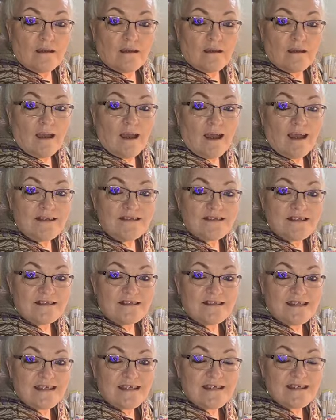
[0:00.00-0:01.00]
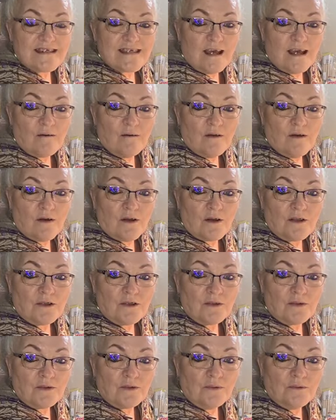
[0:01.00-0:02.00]
Hi, Denise. How are
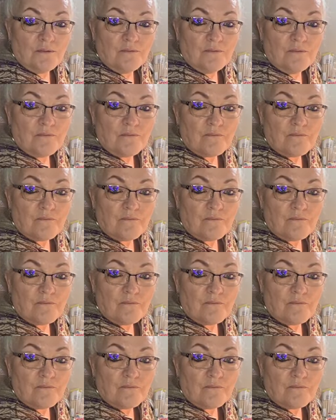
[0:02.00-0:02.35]
you?